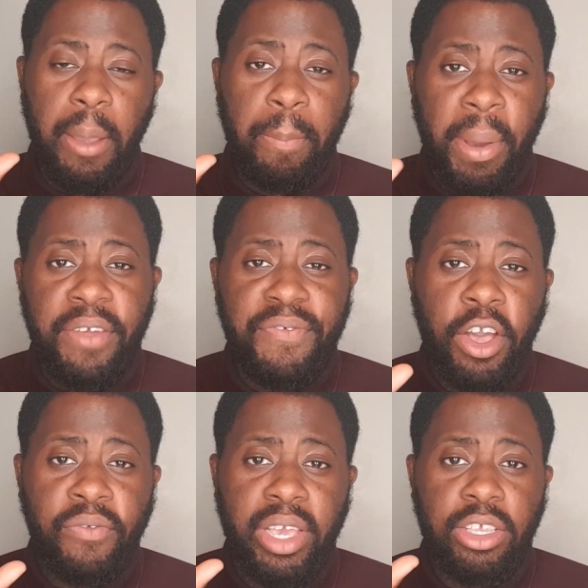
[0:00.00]
a benefit
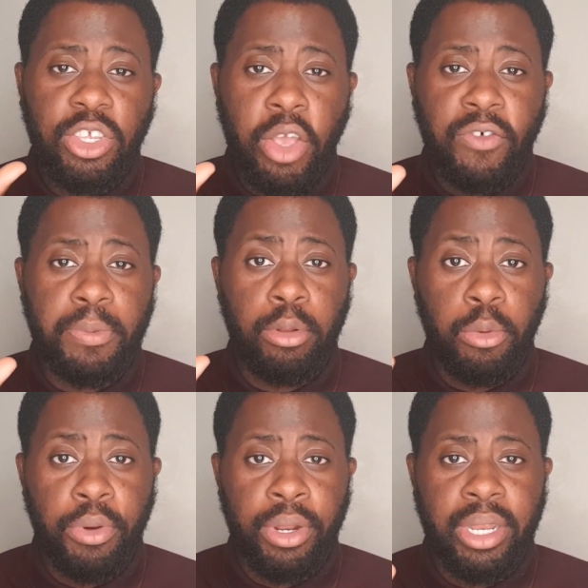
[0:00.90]
of a service
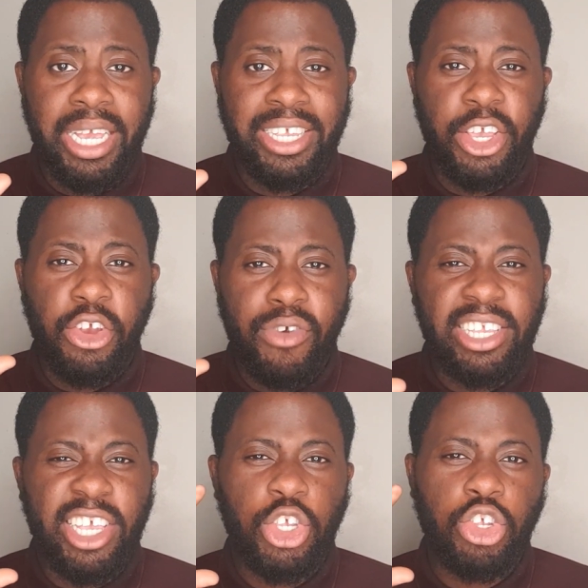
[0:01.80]
blueprint is it
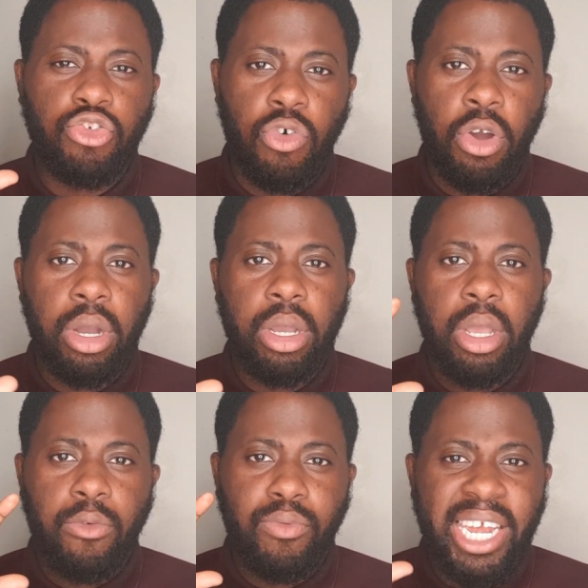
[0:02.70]
creates a strong
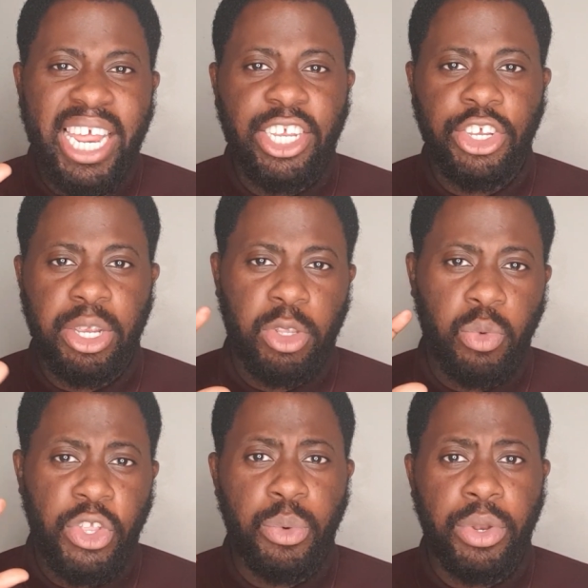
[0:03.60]
relationship
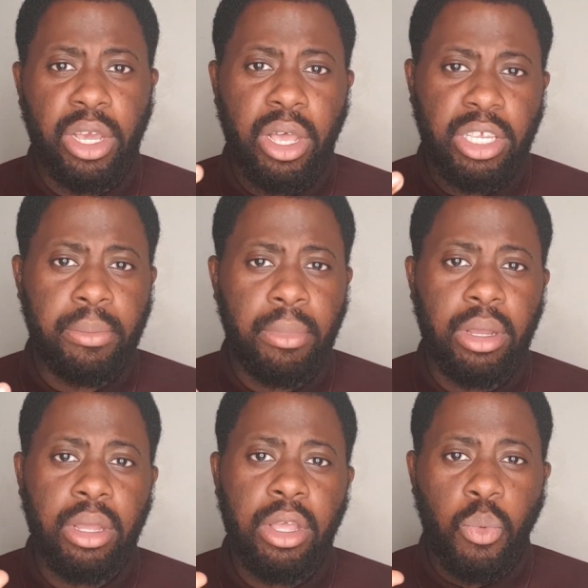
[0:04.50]
between you and a customer
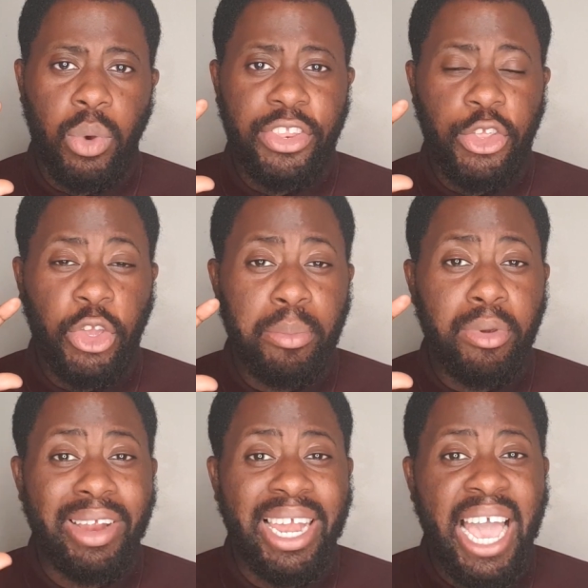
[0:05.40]
when you can be
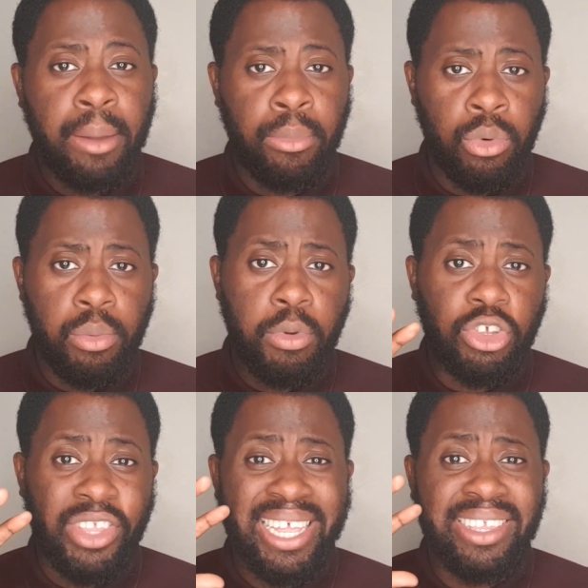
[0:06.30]
reliable because
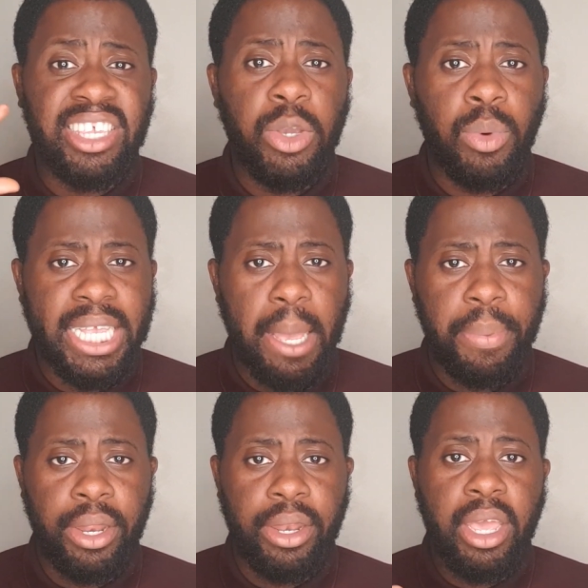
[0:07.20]
they can see what's
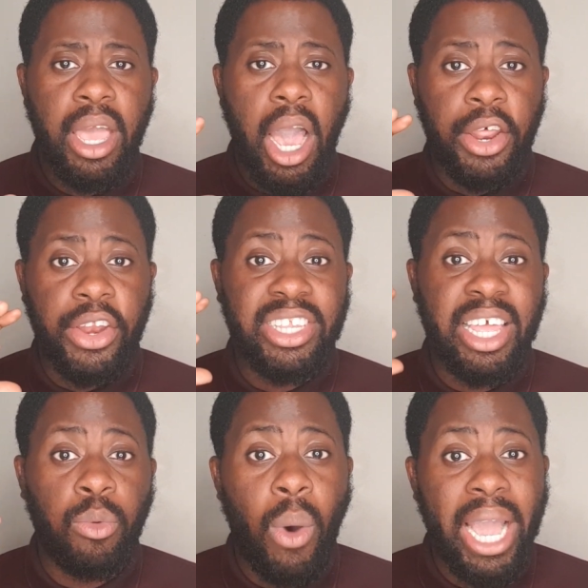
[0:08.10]
happening and
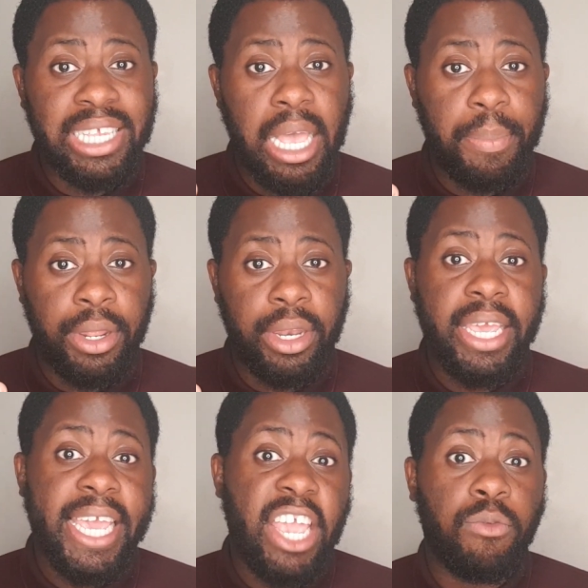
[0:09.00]
understand why it's happening
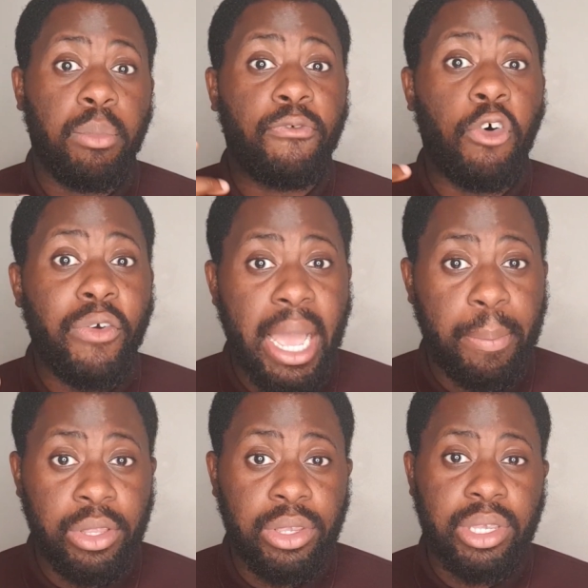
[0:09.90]
even before it
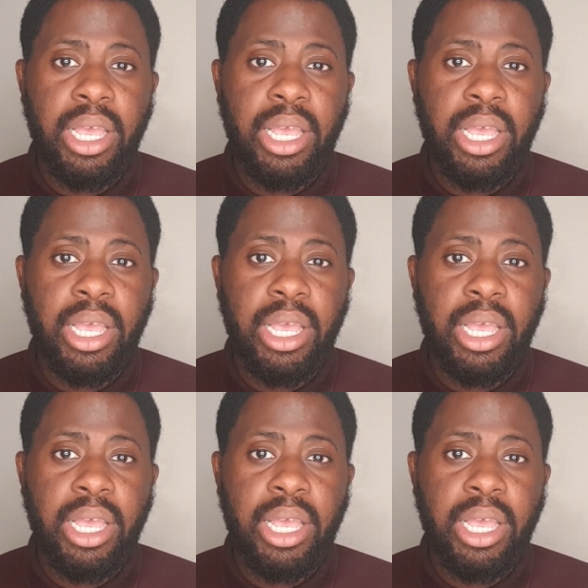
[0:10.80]
happens.